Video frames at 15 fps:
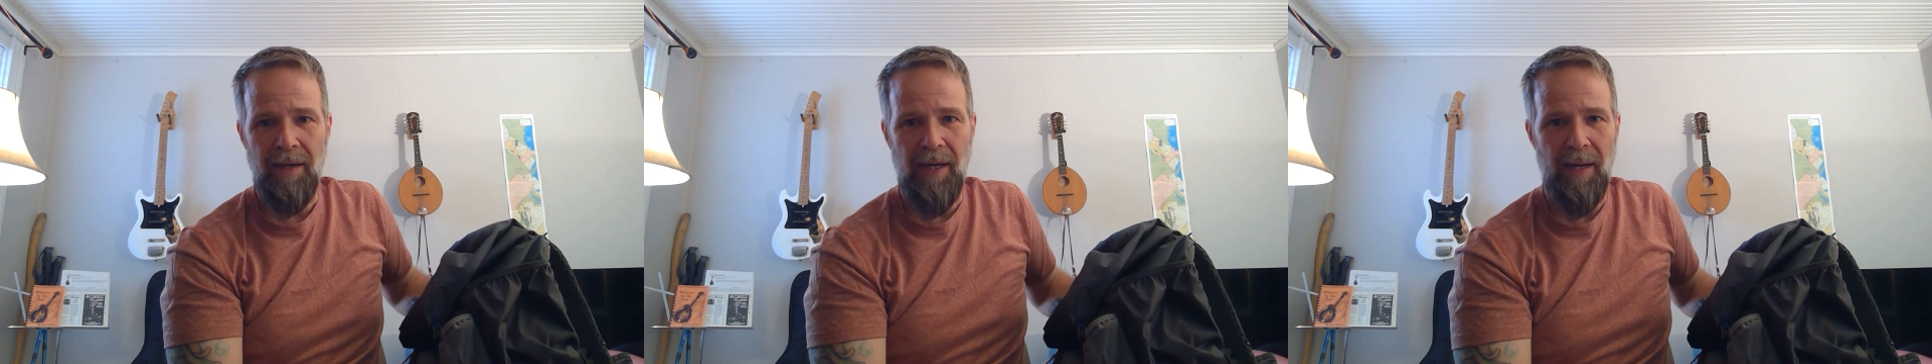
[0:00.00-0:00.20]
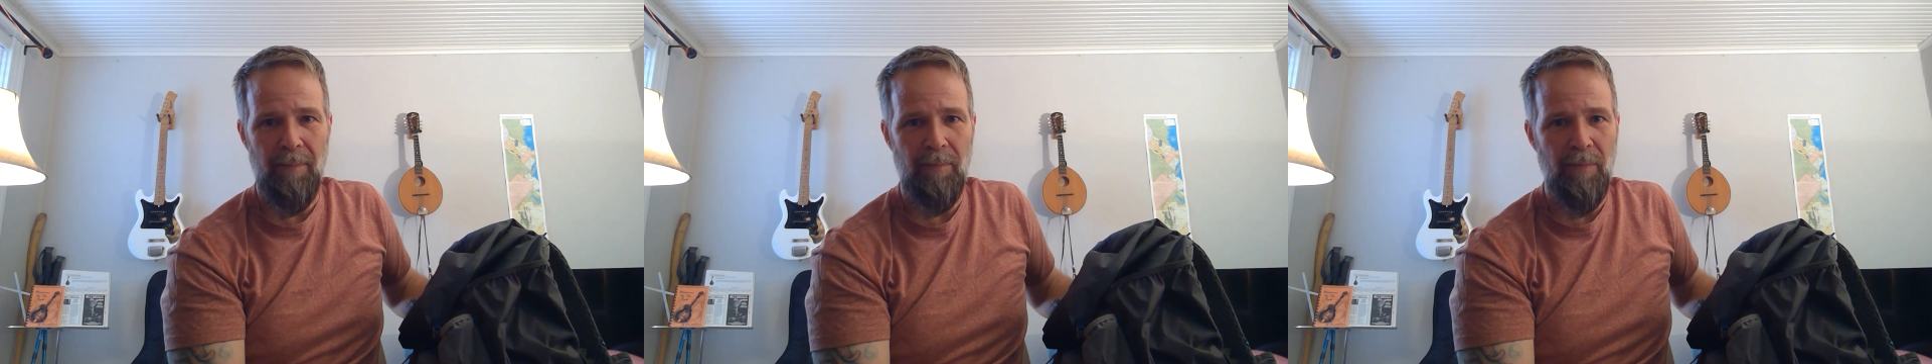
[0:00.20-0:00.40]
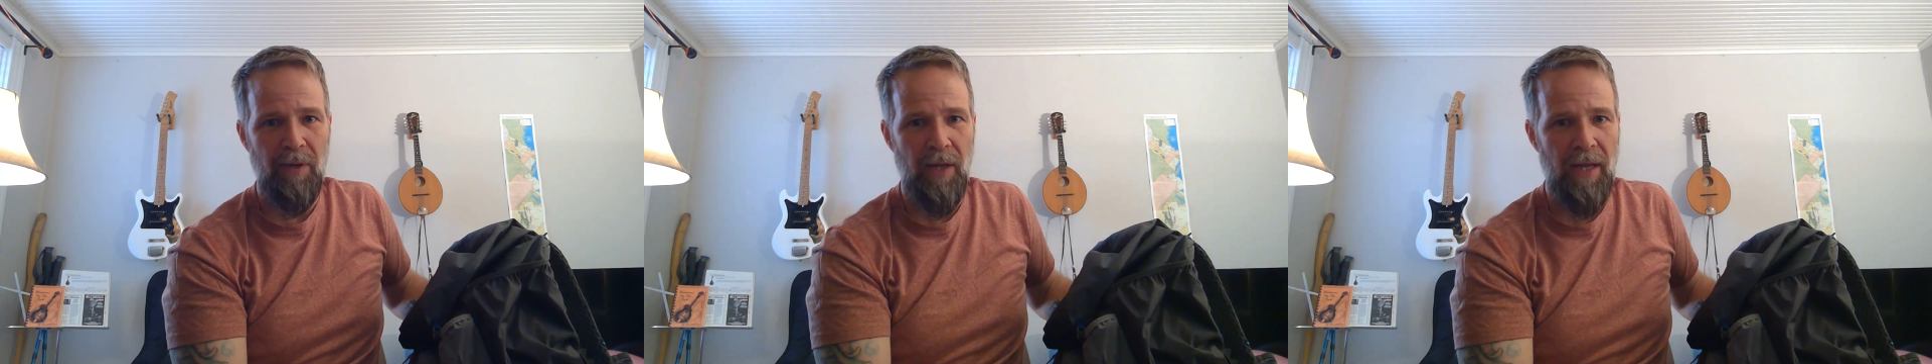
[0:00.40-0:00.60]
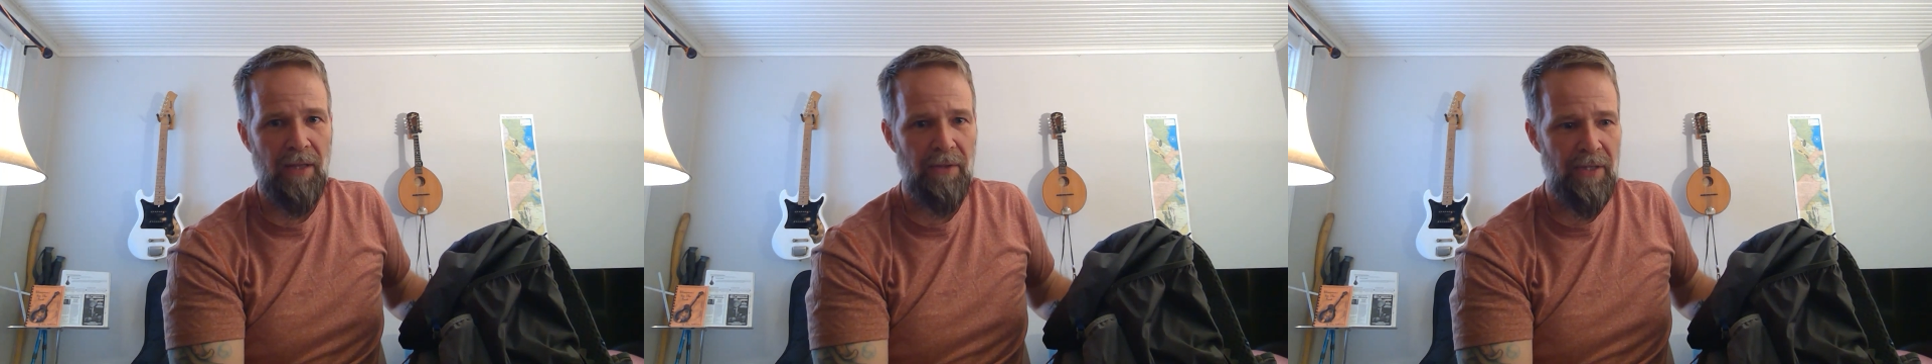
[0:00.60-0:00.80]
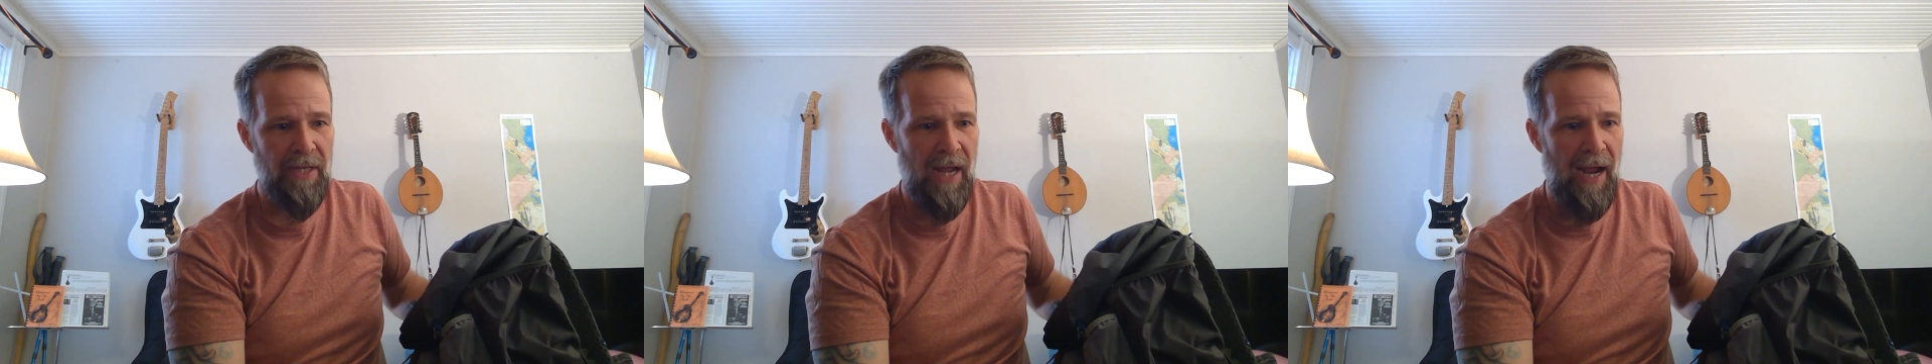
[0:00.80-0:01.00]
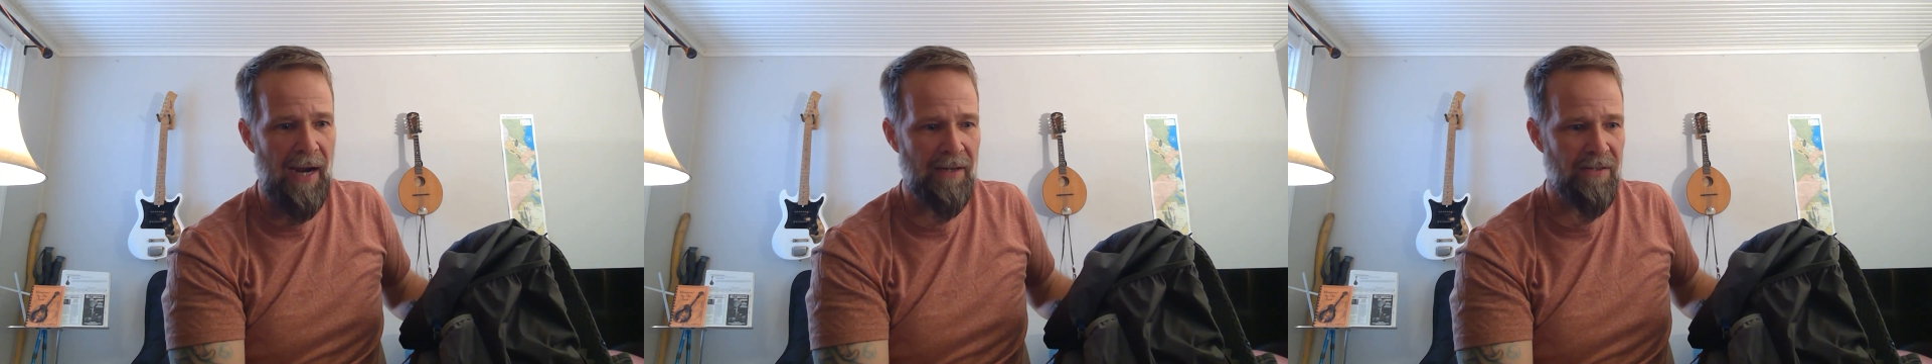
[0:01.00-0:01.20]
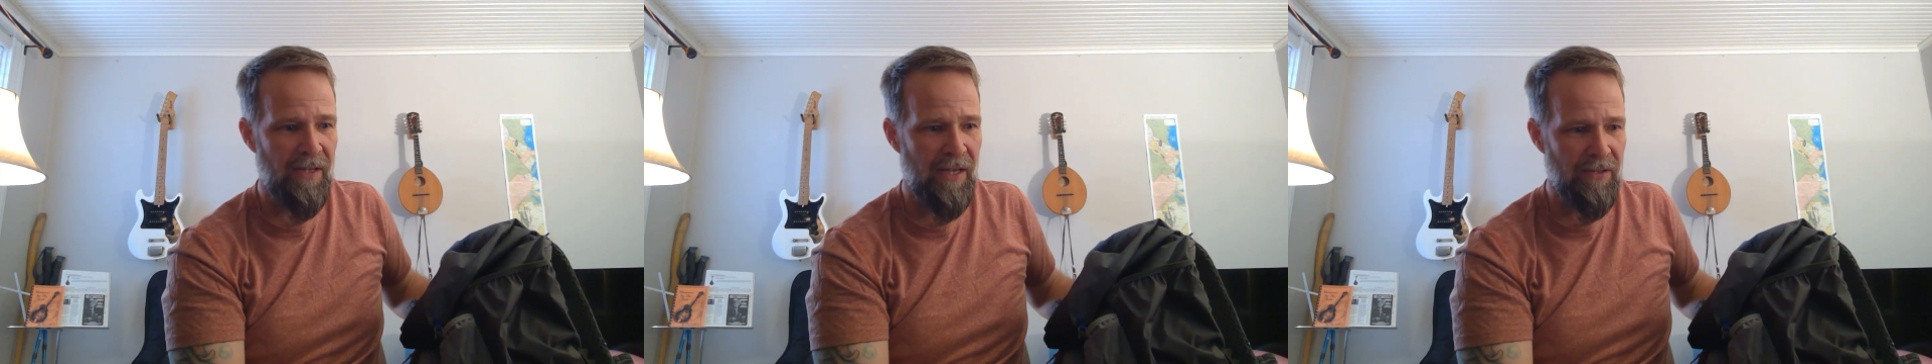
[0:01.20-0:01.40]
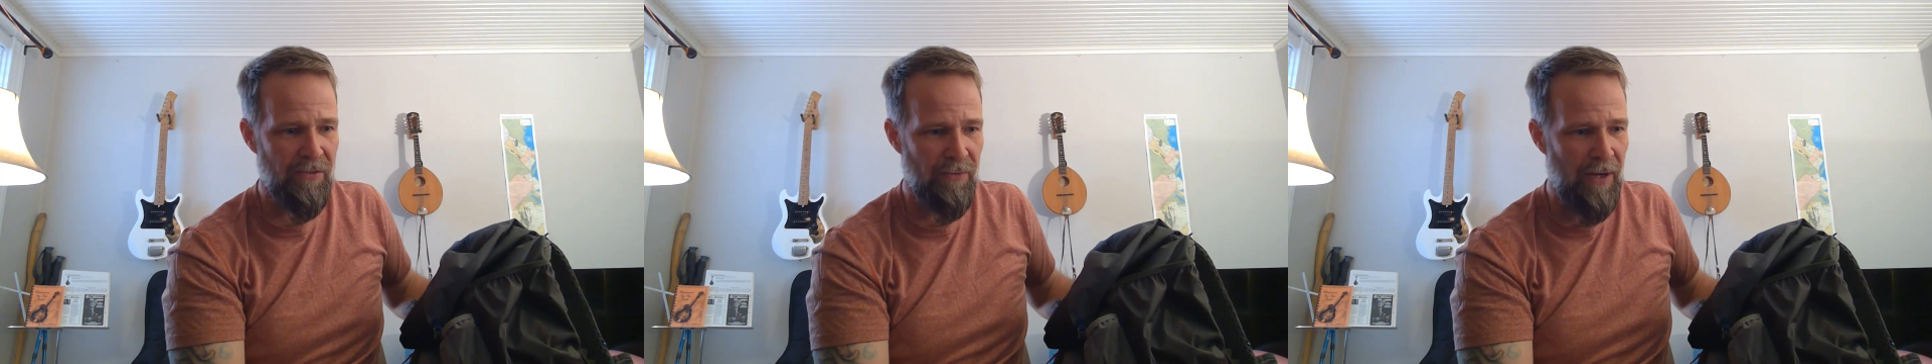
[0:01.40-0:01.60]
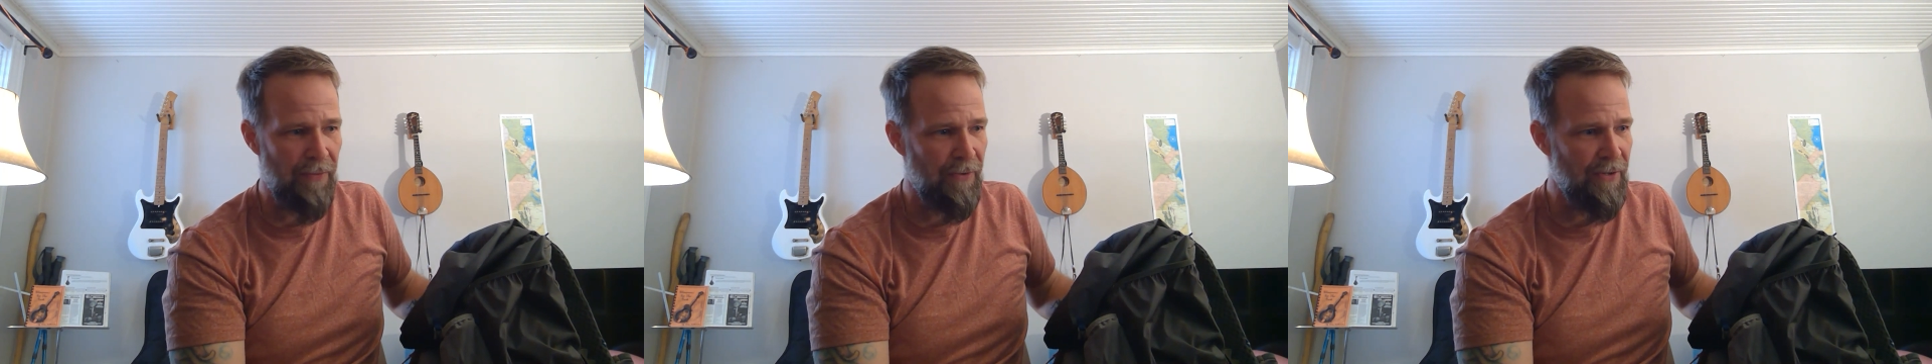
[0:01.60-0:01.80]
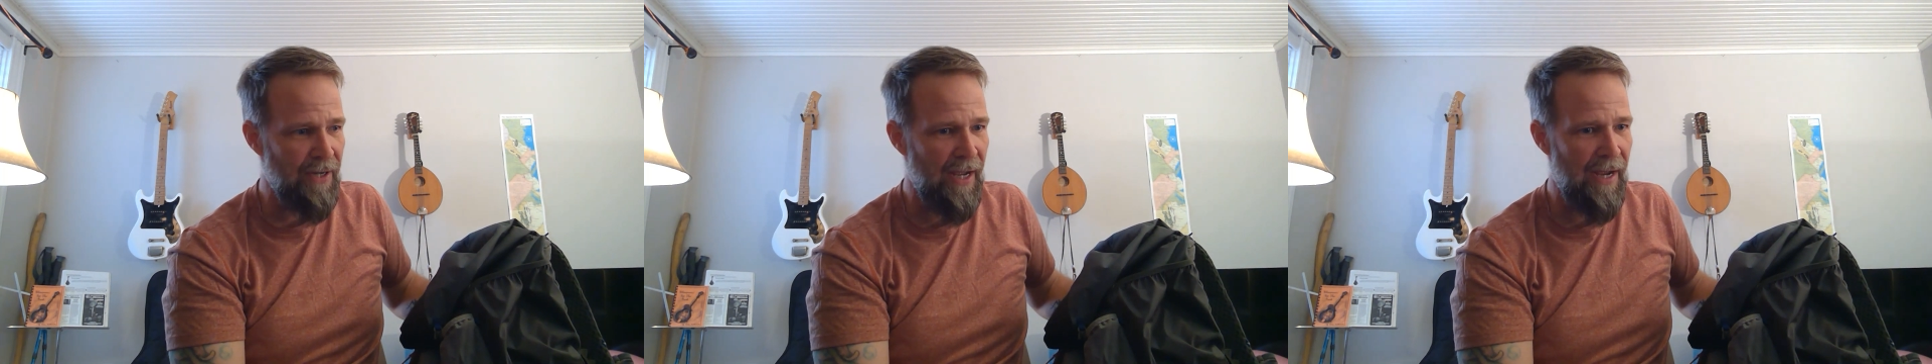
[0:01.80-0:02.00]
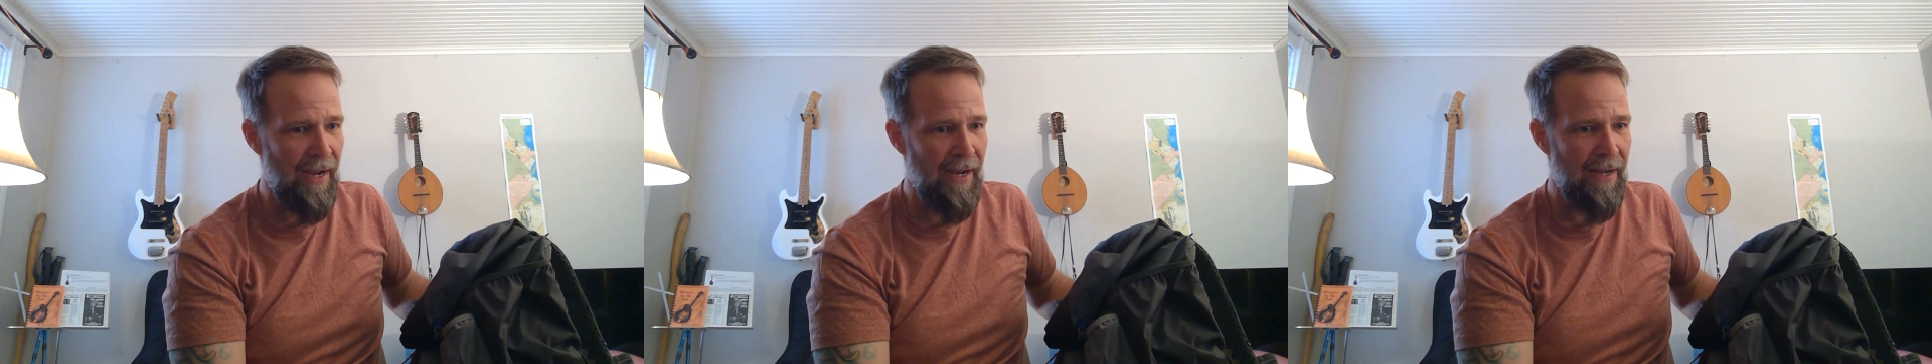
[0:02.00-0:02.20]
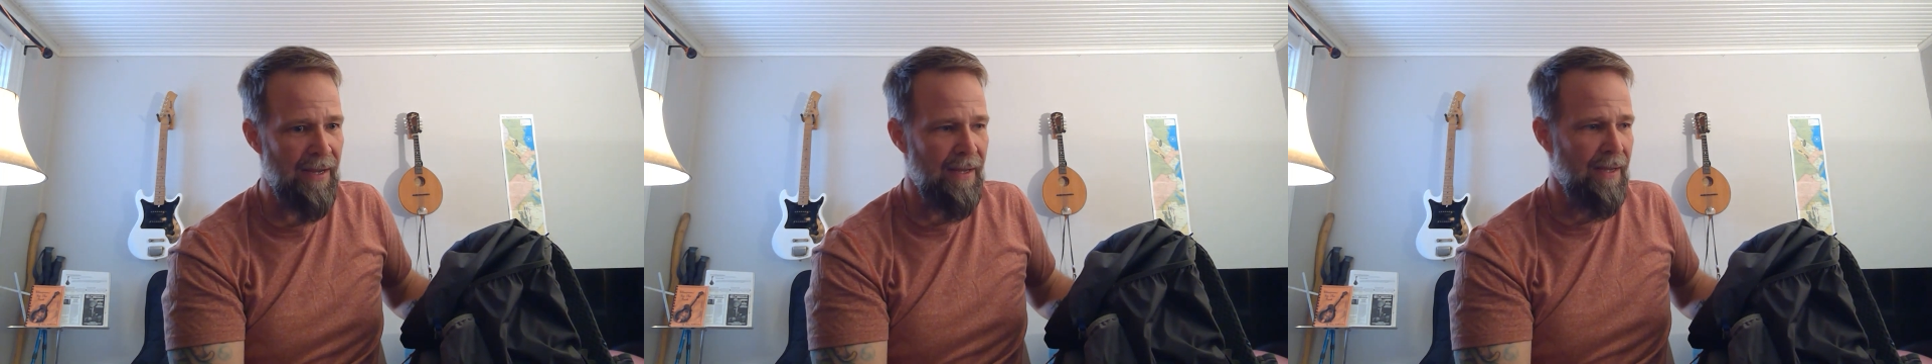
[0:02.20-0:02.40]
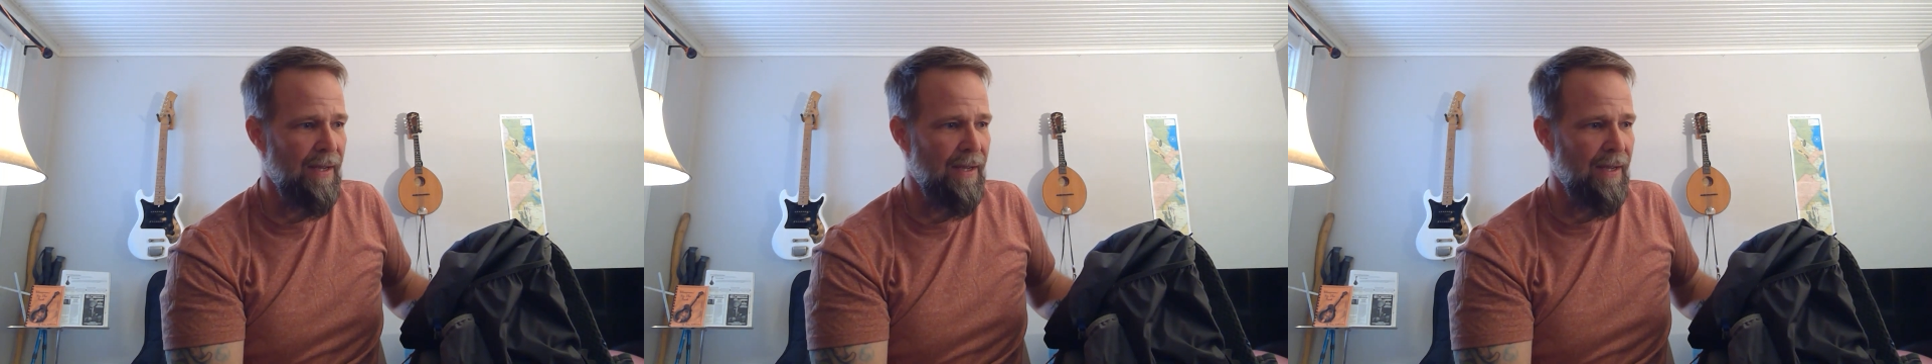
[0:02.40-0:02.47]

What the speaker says: I'm likely to access throughout the day.